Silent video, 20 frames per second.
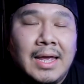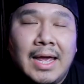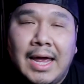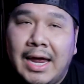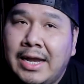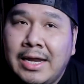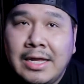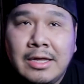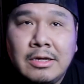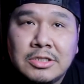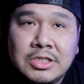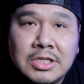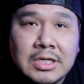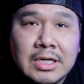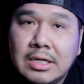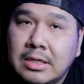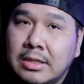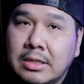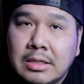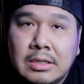and he
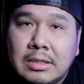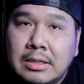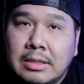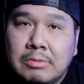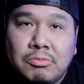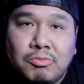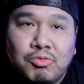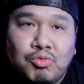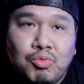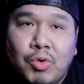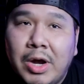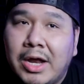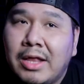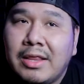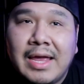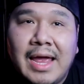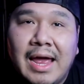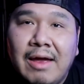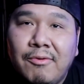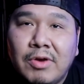usually
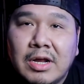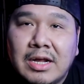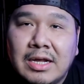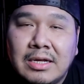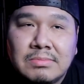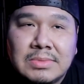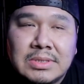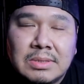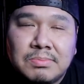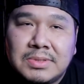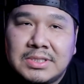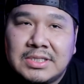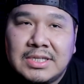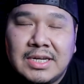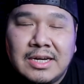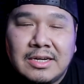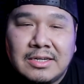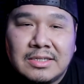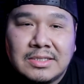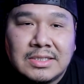rarely ever comes
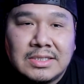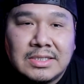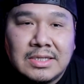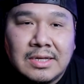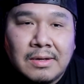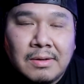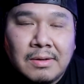upstairs.